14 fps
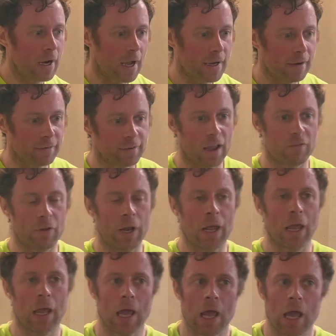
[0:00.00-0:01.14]
97,
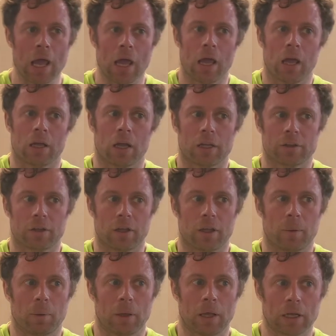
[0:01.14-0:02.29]
got
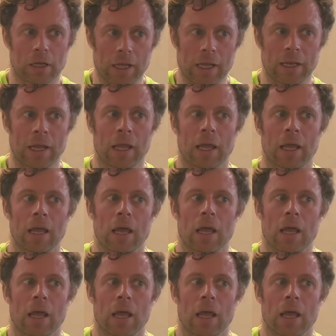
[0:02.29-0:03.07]
the clean,